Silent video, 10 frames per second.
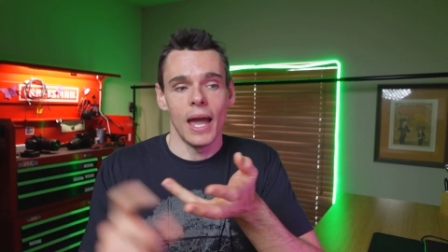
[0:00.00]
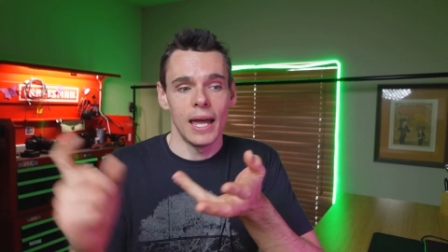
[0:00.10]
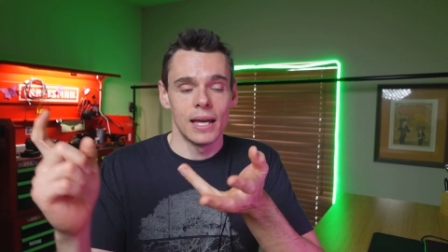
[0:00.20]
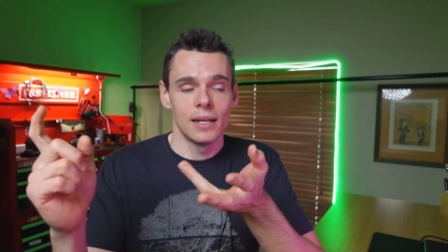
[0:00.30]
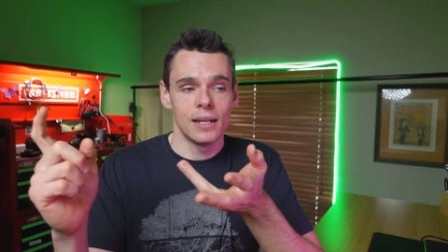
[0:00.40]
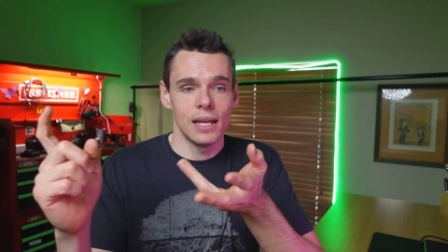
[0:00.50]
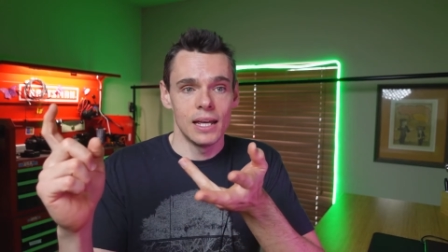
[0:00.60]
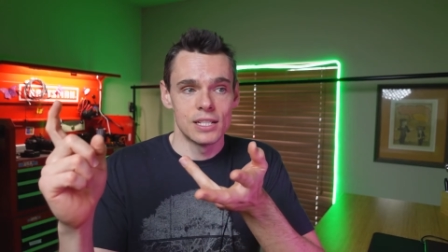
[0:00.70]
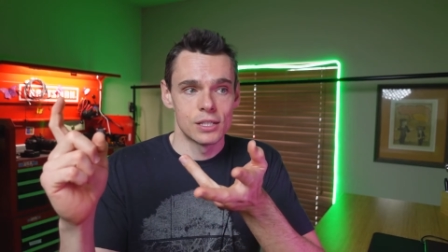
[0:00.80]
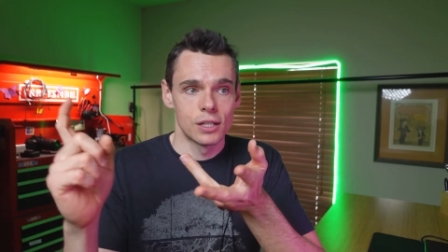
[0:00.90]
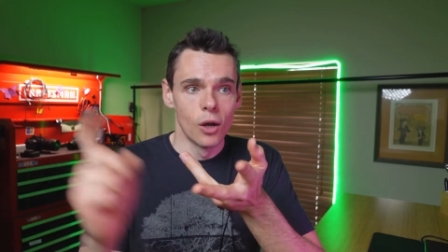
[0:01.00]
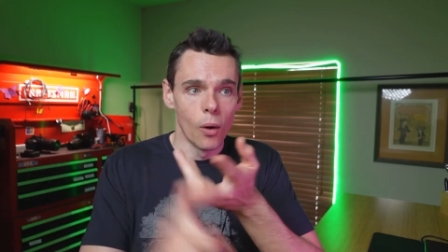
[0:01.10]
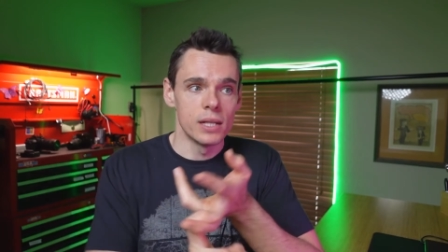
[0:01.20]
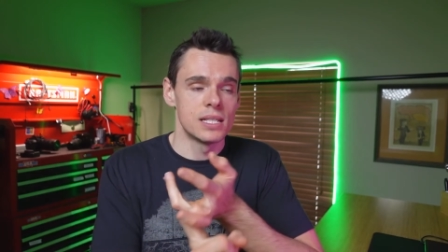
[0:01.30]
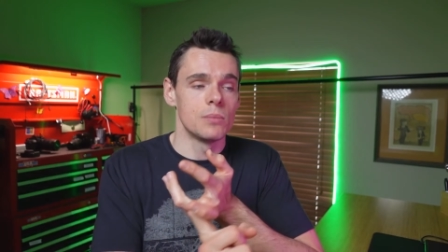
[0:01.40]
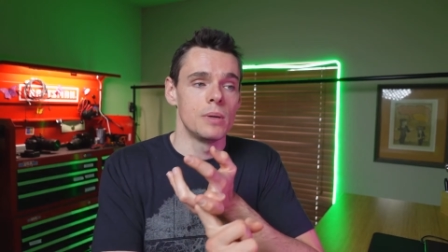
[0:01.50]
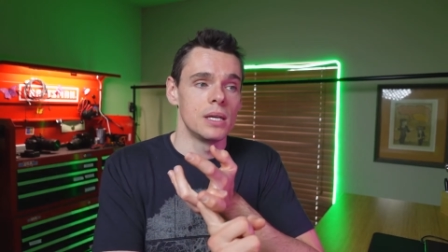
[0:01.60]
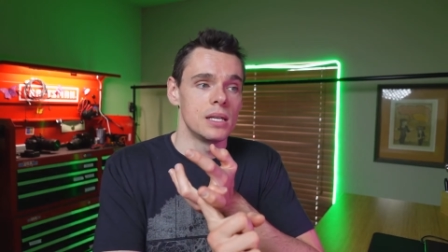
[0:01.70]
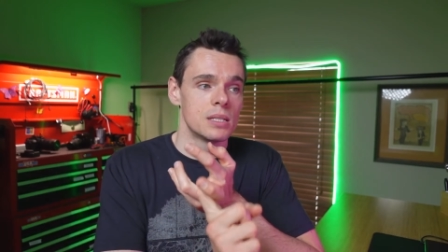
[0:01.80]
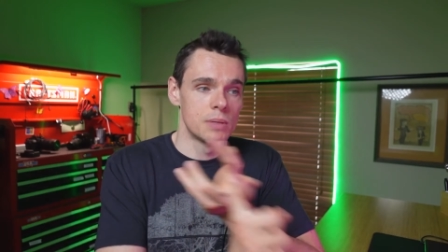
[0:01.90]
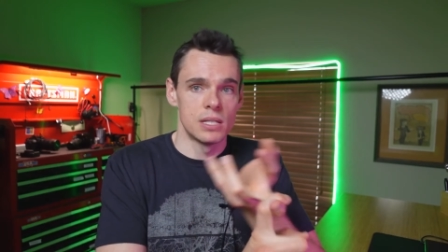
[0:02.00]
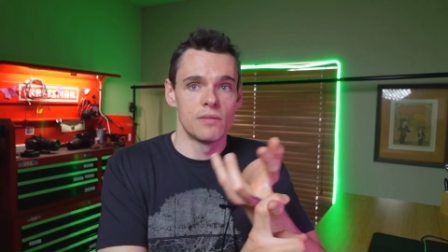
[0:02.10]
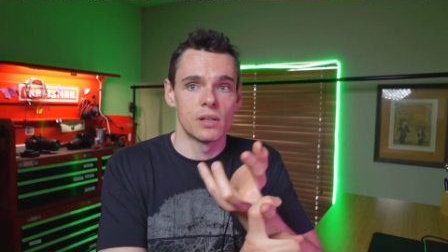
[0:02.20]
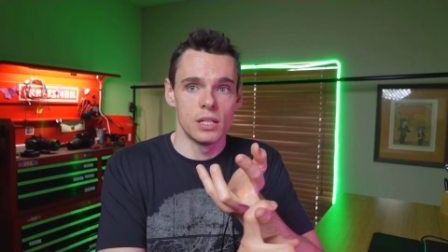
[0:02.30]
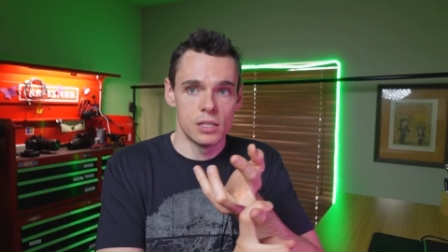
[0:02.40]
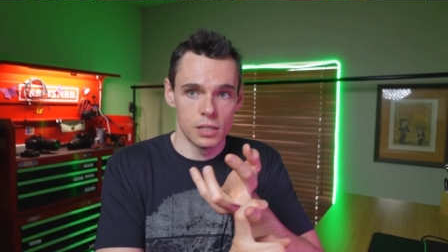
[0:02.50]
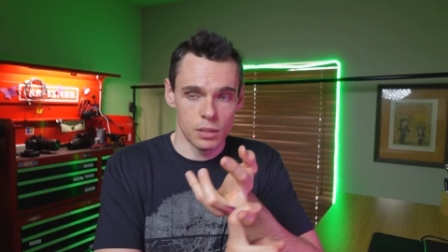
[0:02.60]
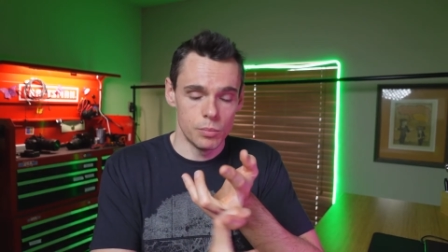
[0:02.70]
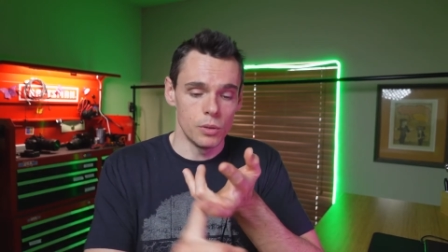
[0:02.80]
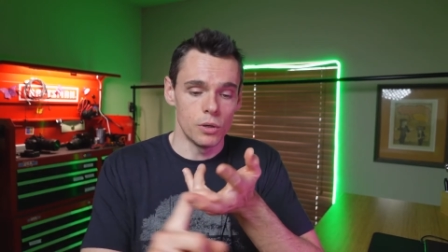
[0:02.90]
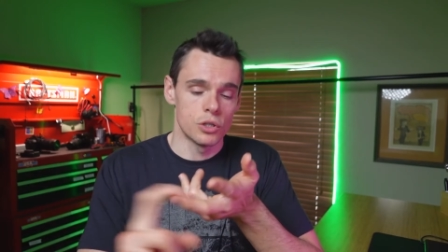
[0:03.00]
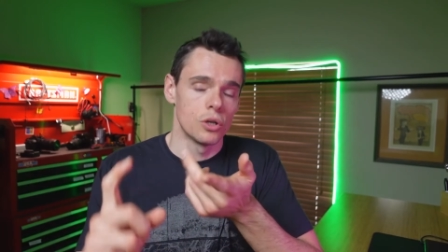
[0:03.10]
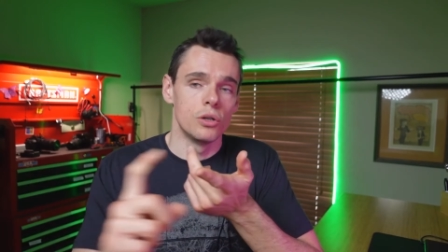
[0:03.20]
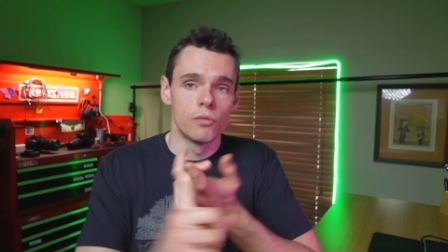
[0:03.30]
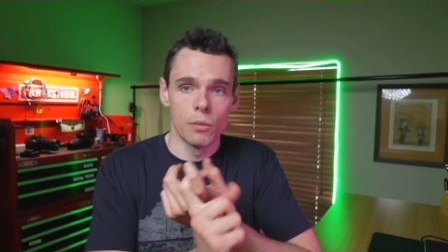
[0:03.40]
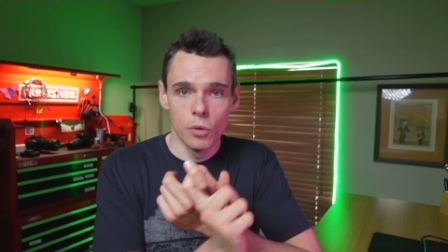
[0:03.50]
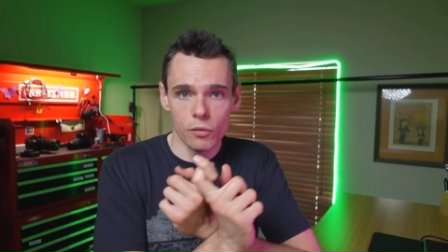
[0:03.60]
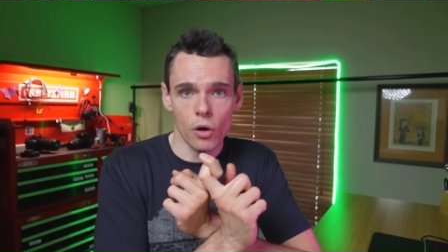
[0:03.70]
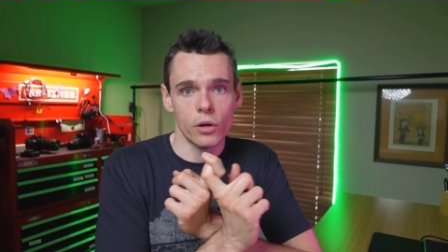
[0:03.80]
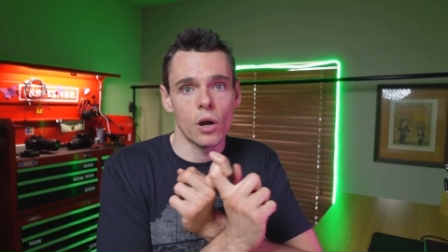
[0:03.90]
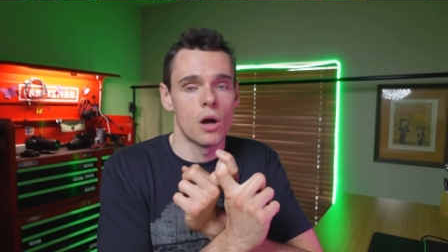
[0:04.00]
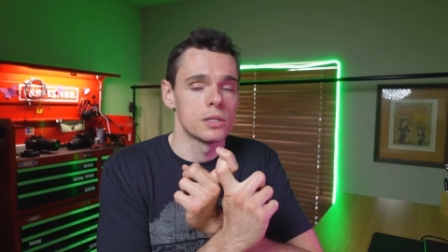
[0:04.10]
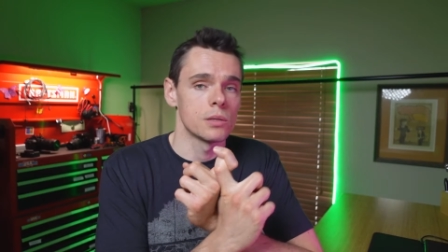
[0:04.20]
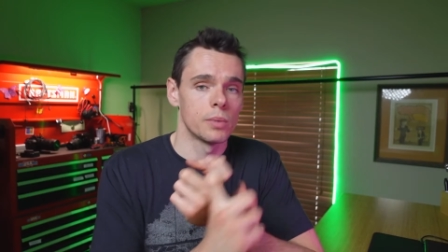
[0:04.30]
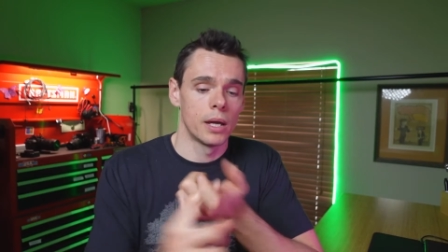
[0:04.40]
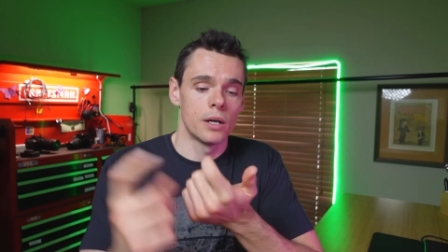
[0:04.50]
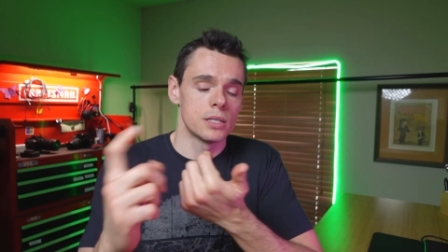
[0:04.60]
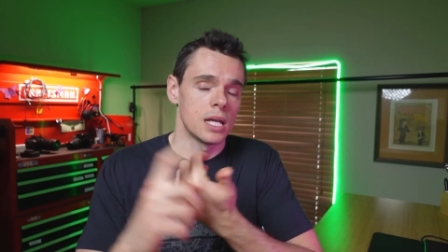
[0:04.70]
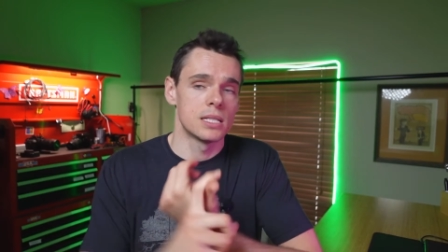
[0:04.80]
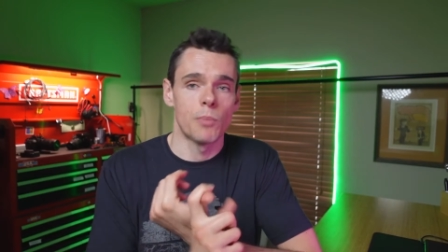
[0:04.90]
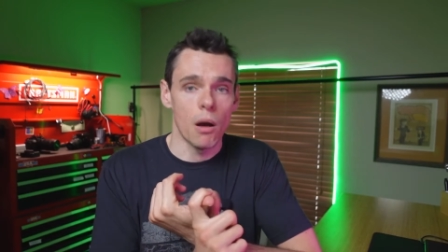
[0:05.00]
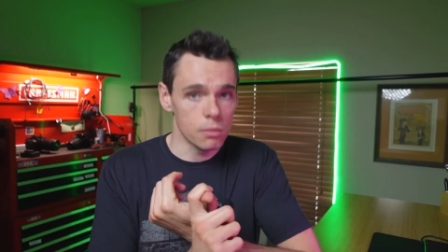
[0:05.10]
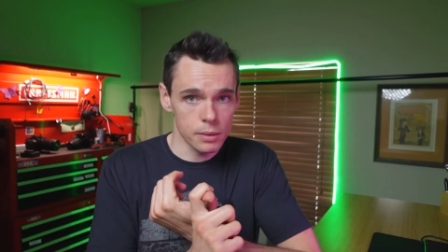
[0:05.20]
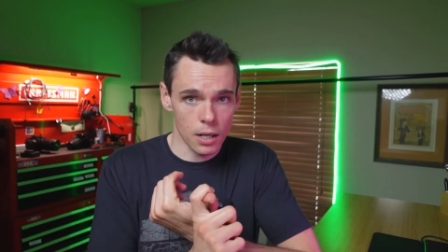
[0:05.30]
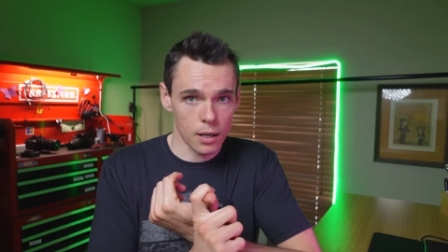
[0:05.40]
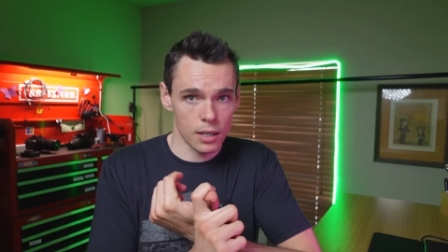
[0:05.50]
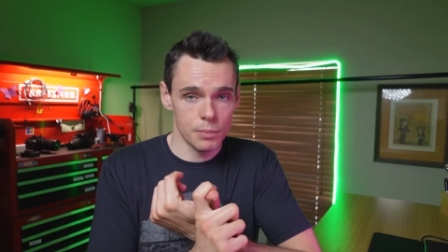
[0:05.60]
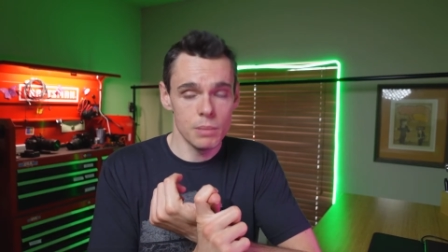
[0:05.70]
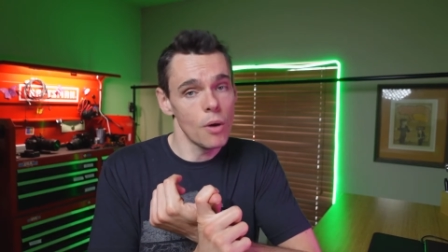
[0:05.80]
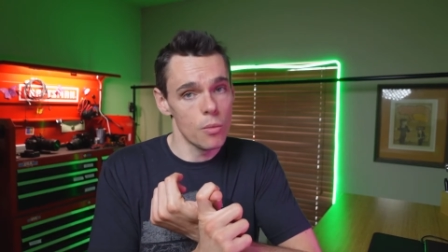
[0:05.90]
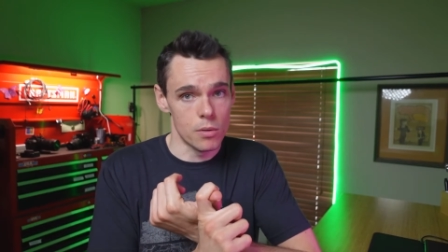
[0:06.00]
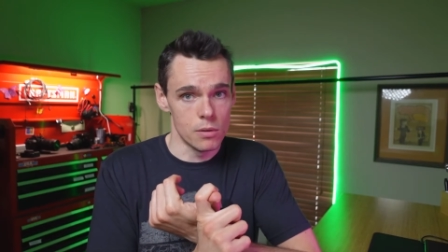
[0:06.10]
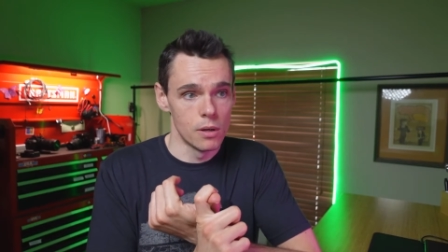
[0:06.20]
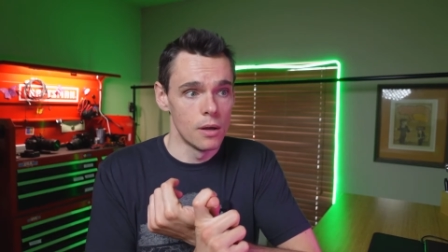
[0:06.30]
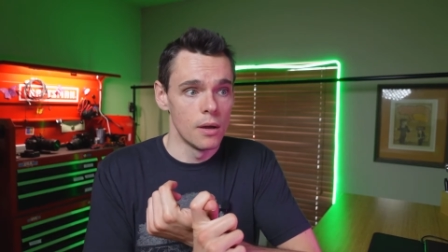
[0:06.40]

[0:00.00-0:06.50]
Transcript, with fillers: and it's going to be specifically to the computer. So you've removed all your console players. It's probably not gonna be mobile.